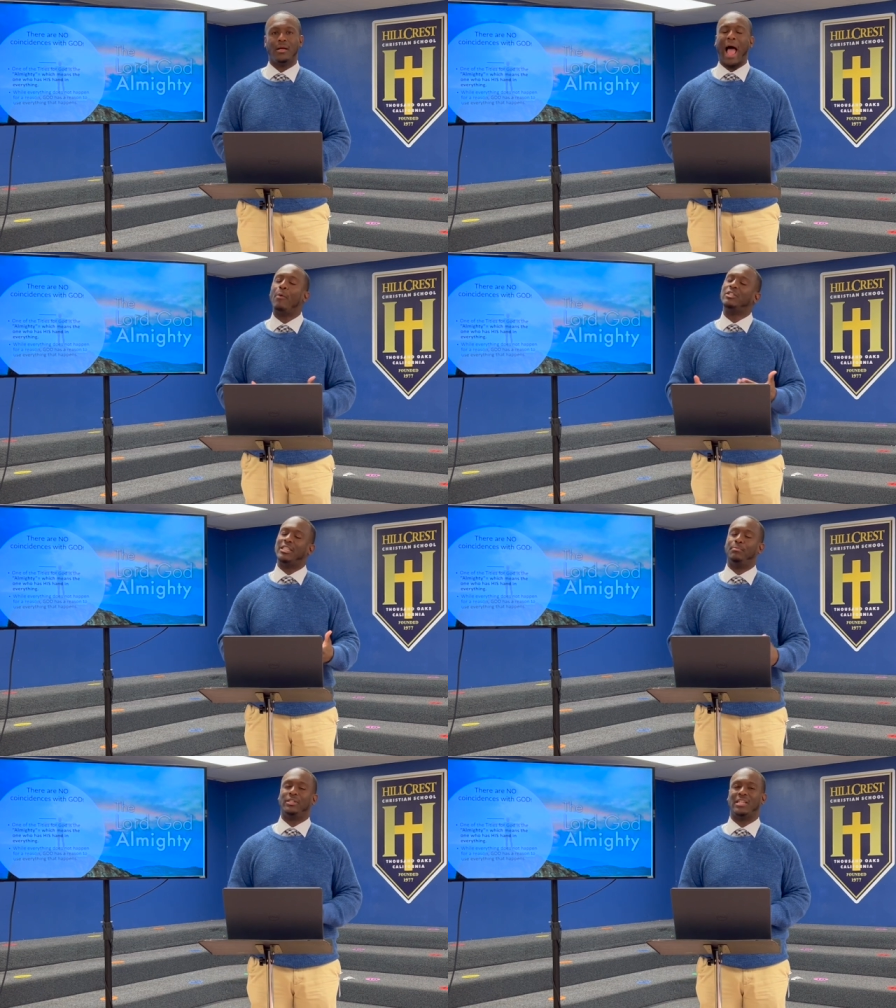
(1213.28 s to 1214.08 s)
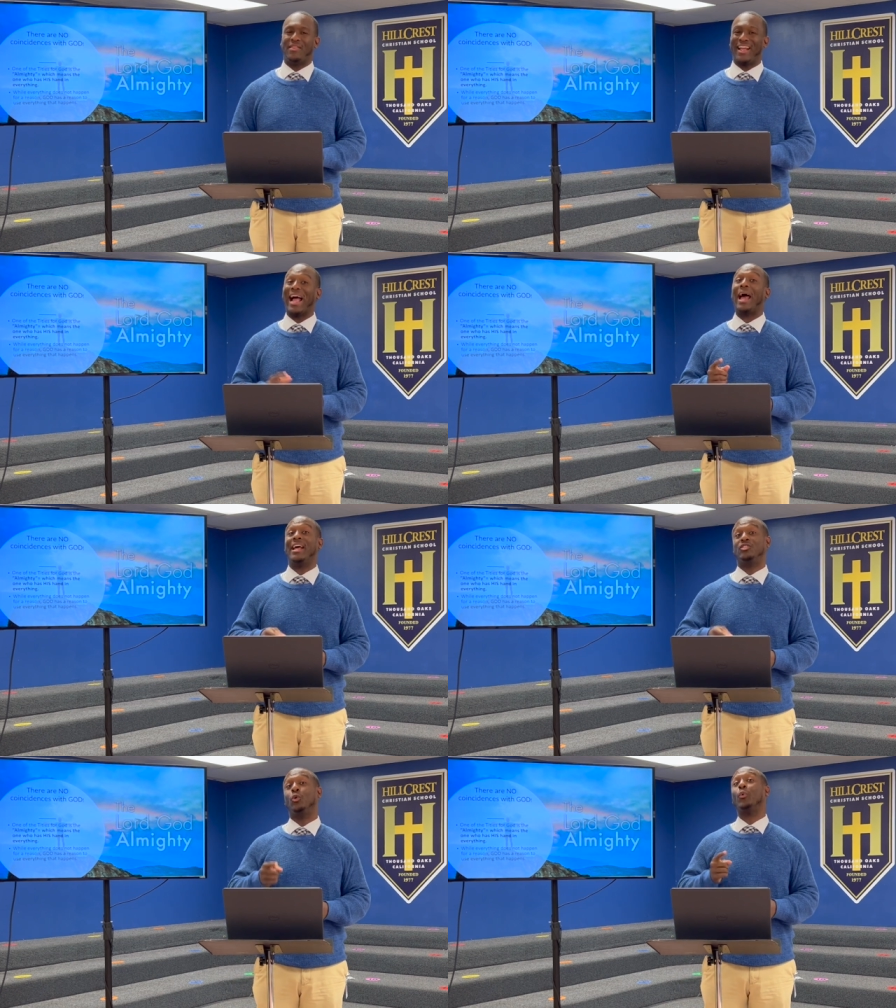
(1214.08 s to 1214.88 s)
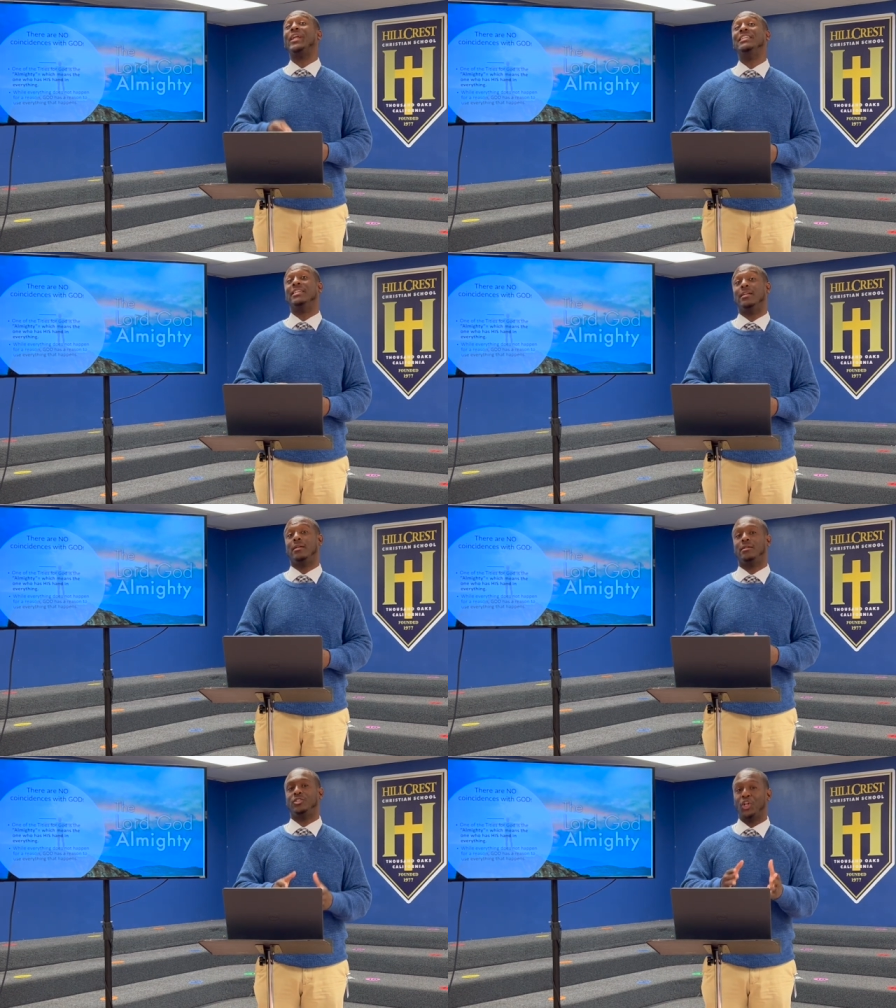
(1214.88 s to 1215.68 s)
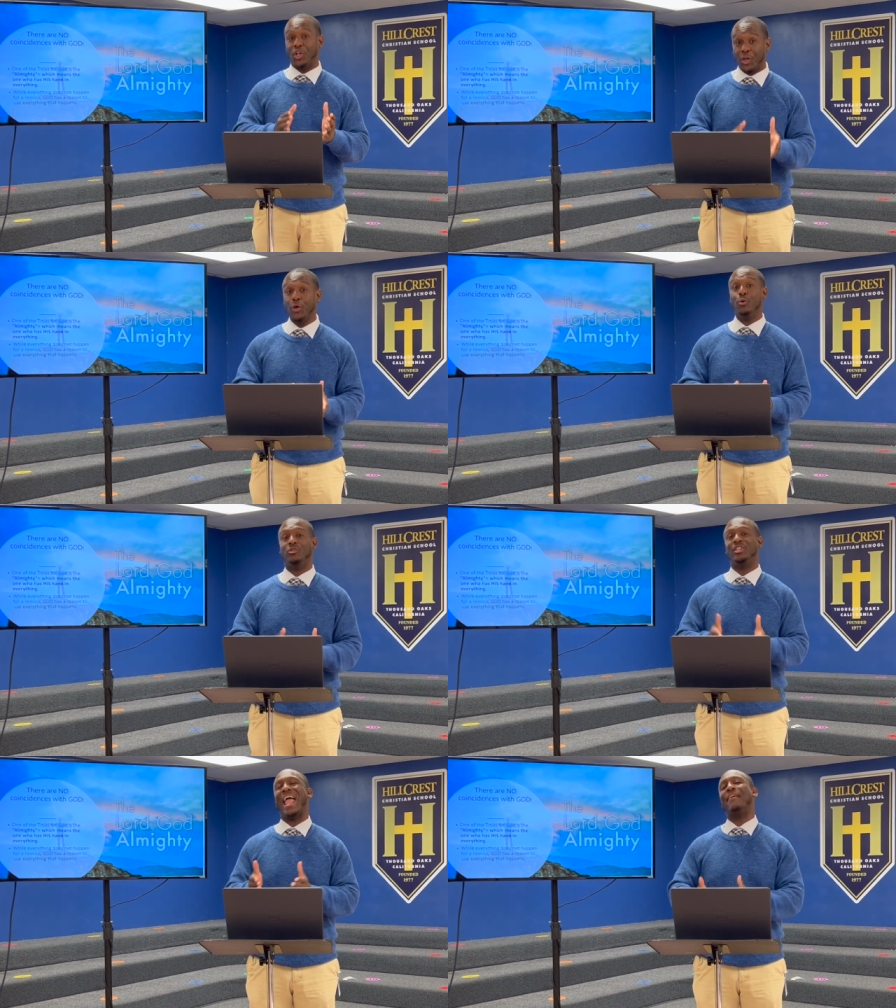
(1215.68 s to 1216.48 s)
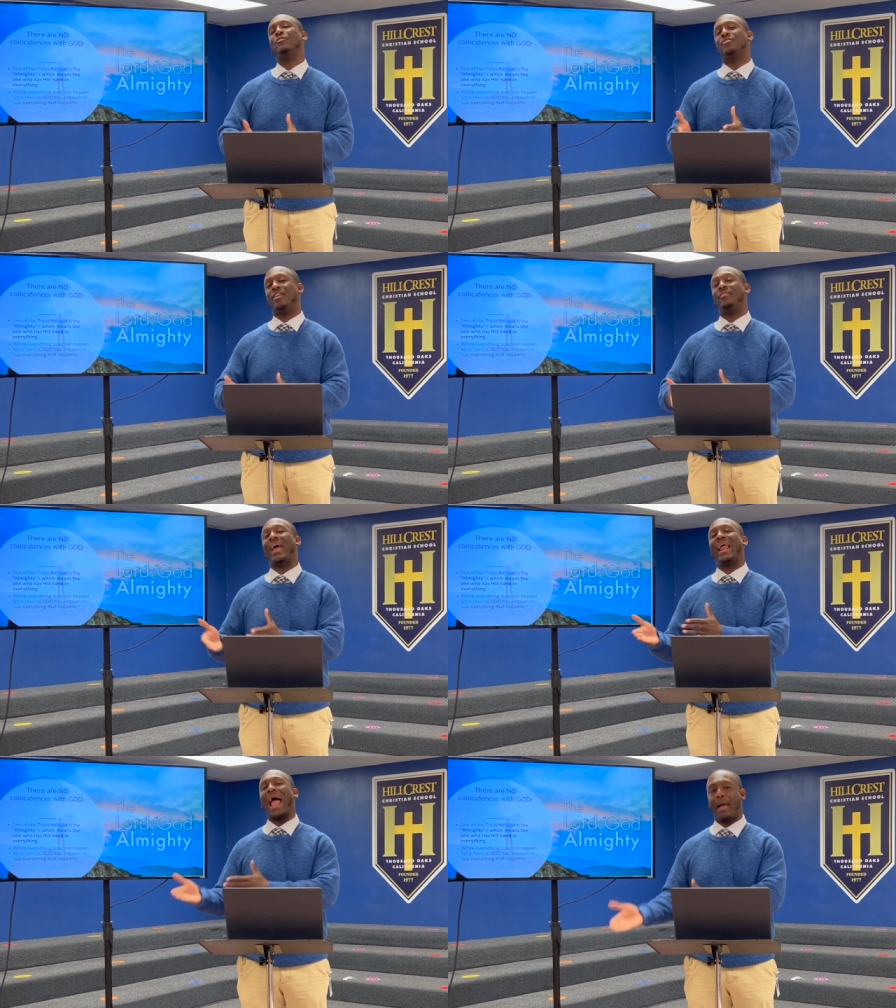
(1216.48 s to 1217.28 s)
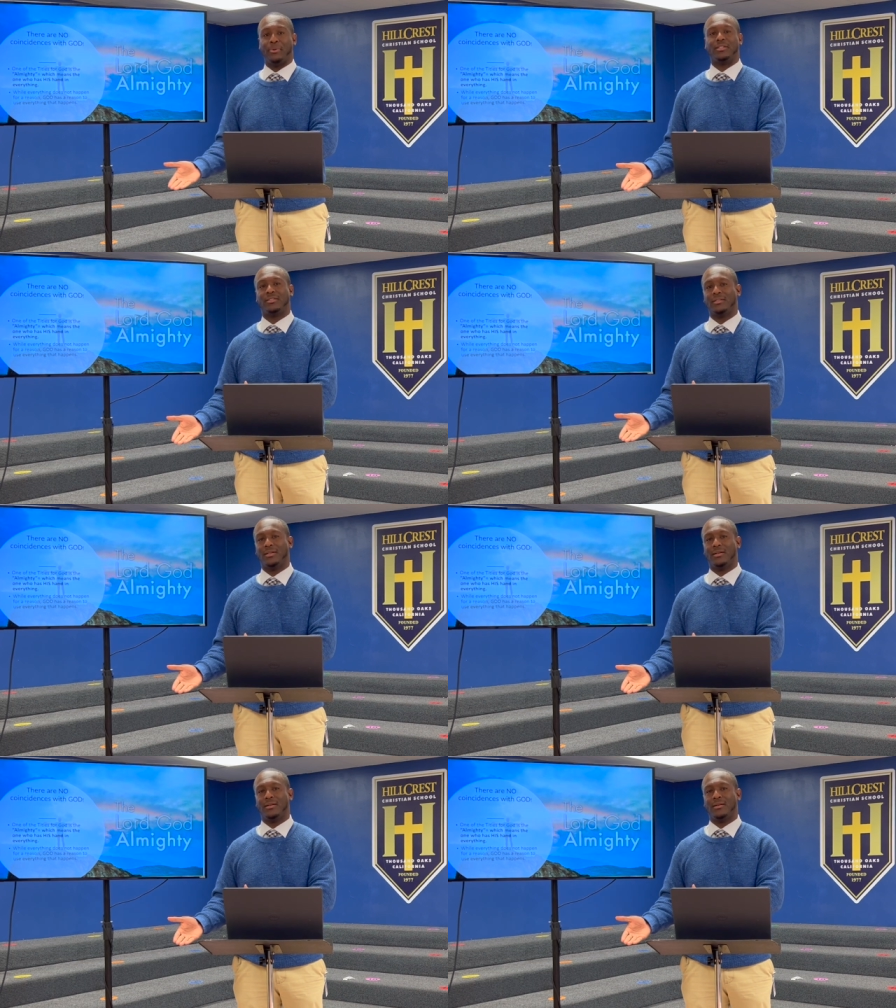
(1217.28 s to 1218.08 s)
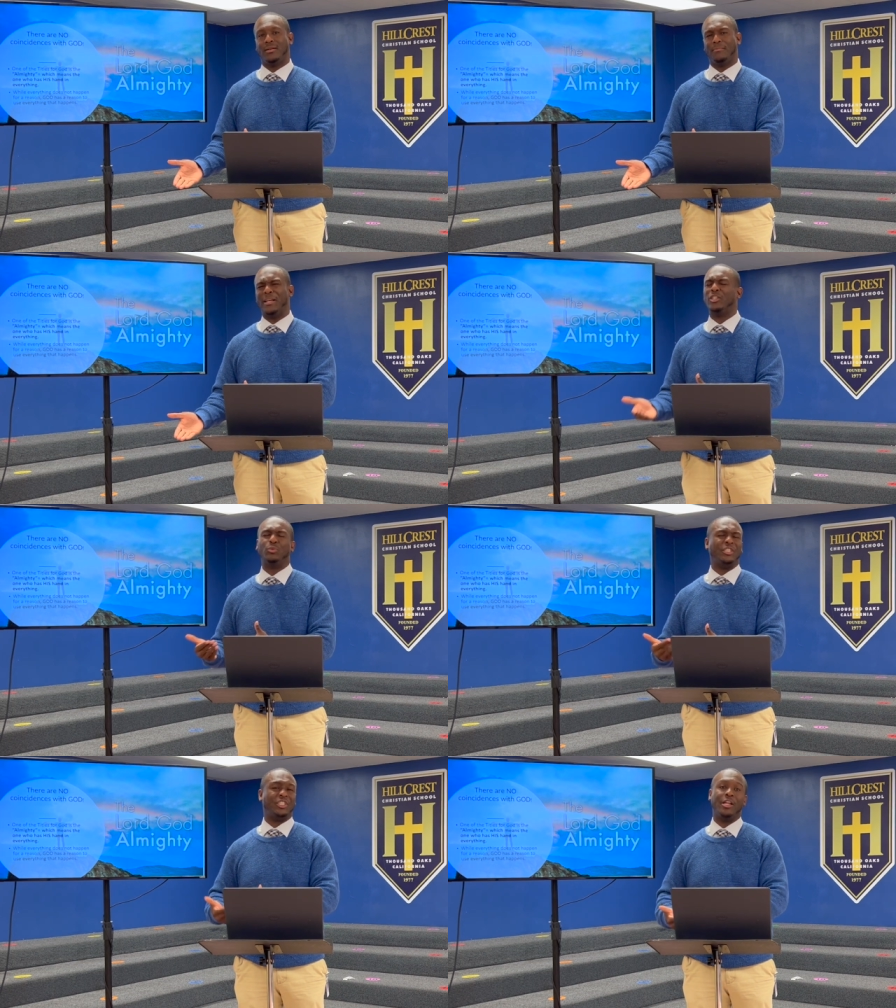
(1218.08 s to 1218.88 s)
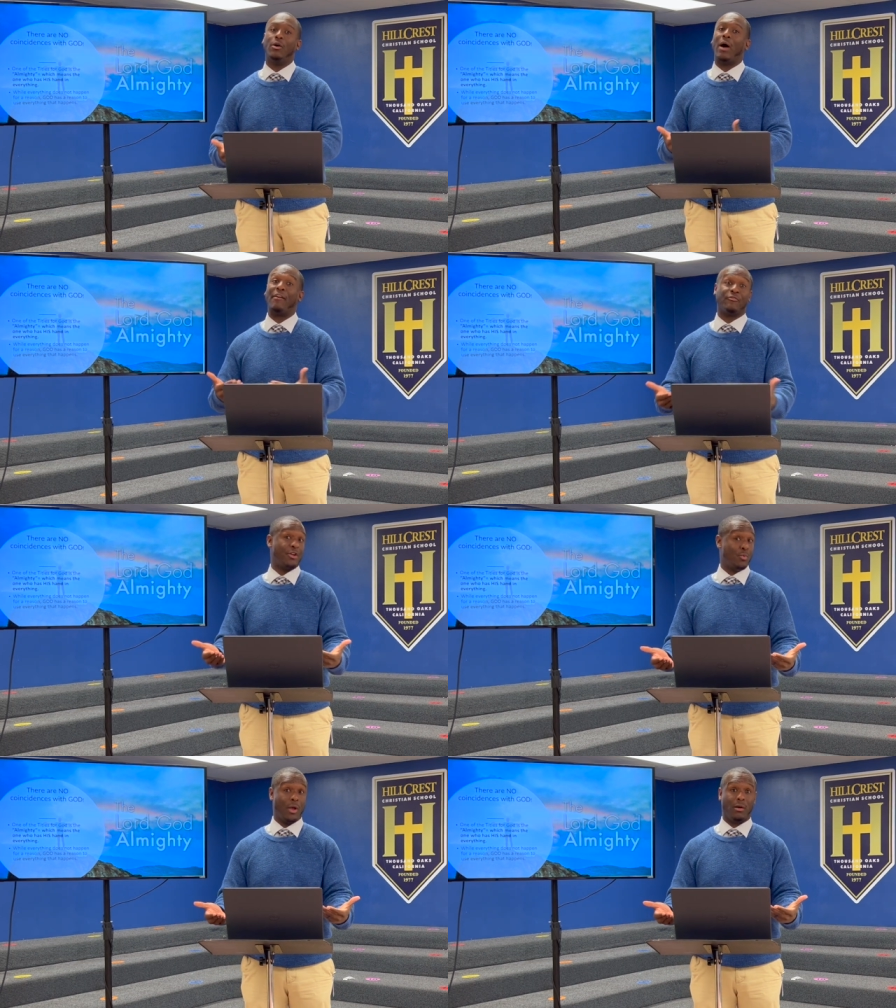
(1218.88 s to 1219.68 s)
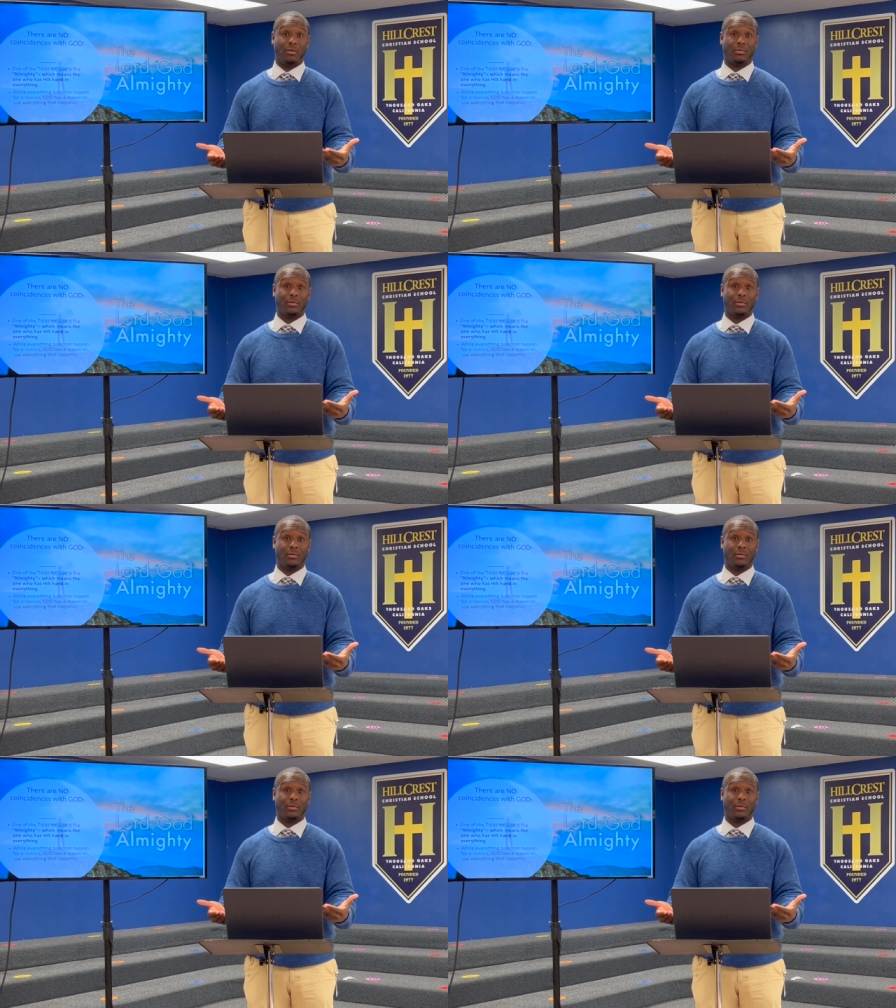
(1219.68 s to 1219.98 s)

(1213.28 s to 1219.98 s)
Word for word: I would simply say that God has a reason to use everything that happens because we still have free will.